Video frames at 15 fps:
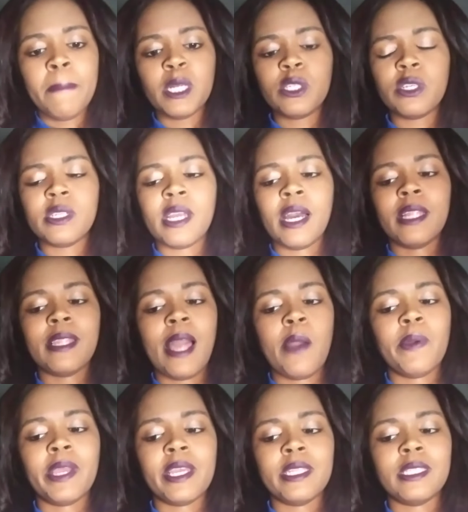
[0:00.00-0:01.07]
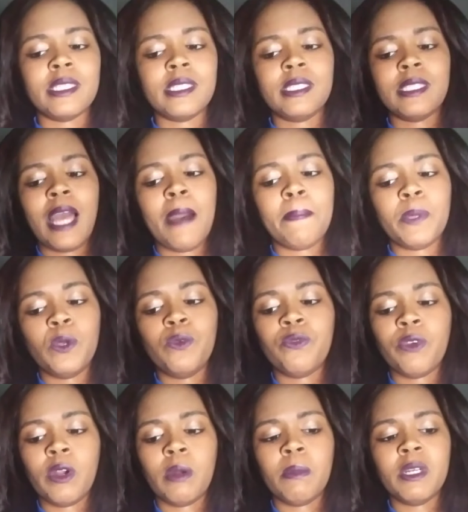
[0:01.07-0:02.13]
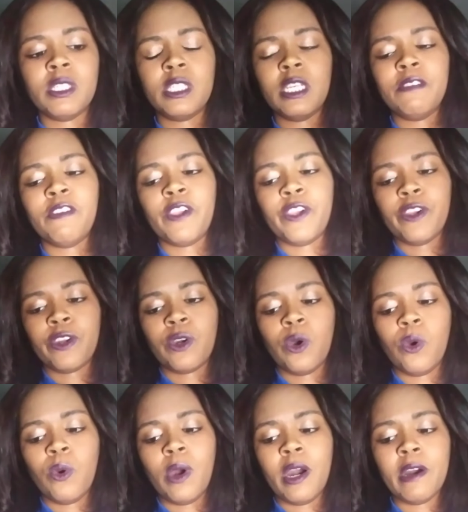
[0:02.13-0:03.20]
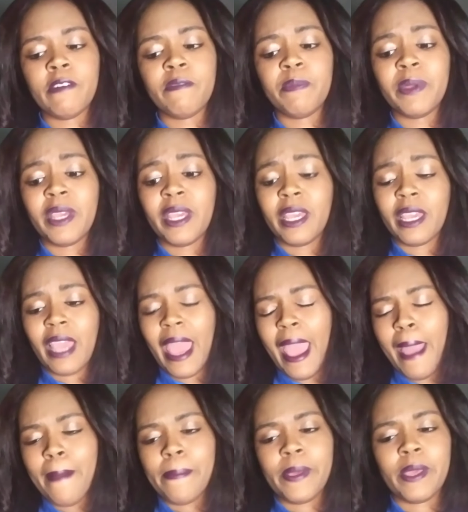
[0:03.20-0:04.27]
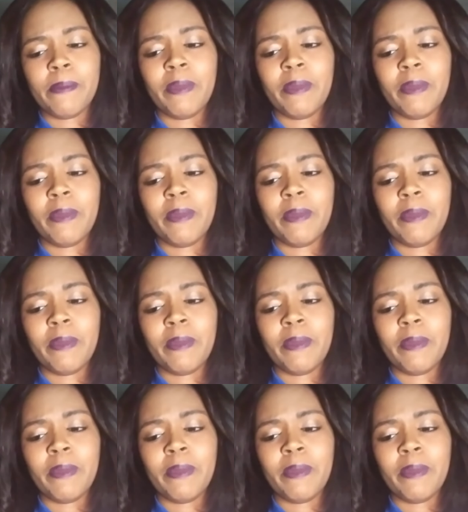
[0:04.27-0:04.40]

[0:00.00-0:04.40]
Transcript: but you're not allowing it to stop you from achieving your goal of being happy,